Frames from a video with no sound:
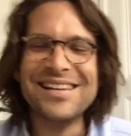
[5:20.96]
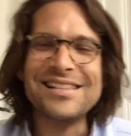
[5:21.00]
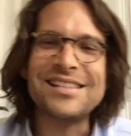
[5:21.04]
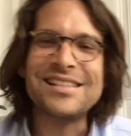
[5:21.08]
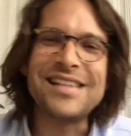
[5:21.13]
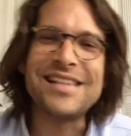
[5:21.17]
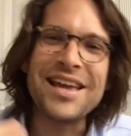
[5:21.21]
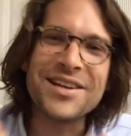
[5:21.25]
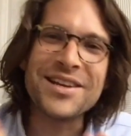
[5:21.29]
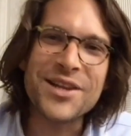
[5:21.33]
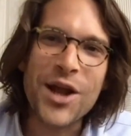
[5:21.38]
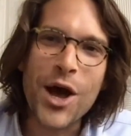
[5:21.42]

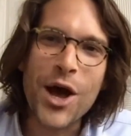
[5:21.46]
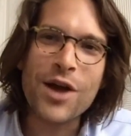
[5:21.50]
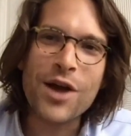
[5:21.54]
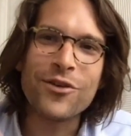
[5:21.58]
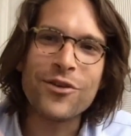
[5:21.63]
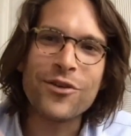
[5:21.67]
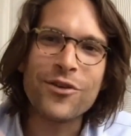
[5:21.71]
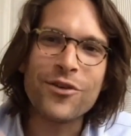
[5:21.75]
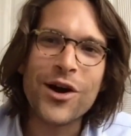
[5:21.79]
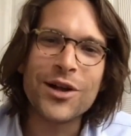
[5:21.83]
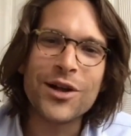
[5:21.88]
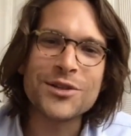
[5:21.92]
Send it
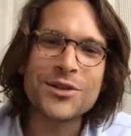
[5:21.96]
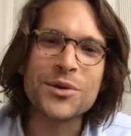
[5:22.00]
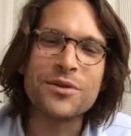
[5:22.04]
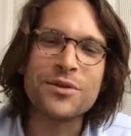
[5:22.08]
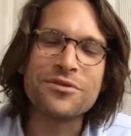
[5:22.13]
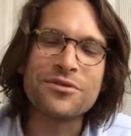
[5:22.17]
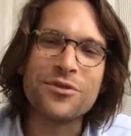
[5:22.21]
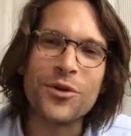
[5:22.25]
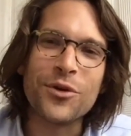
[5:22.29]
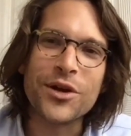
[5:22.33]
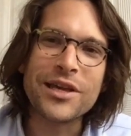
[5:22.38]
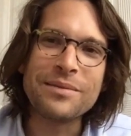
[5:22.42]
over. I'll do
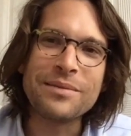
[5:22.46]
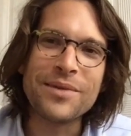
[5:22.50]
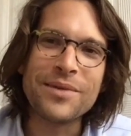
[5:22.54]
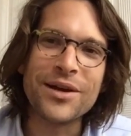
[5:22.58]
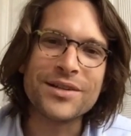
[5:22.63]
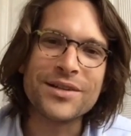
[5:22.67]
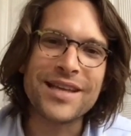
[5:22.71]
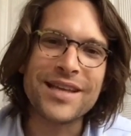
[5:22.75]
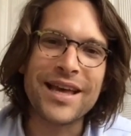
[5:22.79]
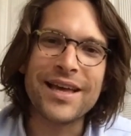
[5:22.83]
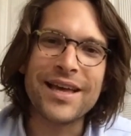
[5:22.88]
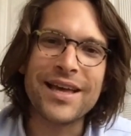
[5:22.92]
it for you,
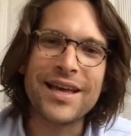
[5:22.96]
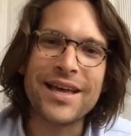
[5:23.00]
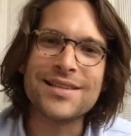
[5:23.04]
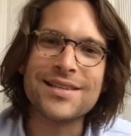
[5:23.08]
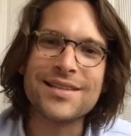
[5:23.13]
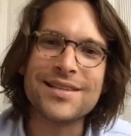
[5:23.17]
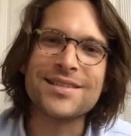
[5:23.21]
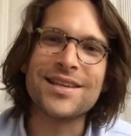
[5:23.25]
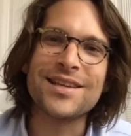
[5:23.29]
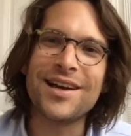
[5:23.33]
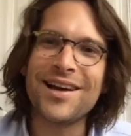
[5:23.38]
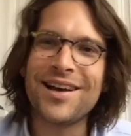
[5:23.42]

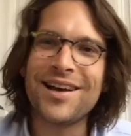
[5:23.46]
Moataz.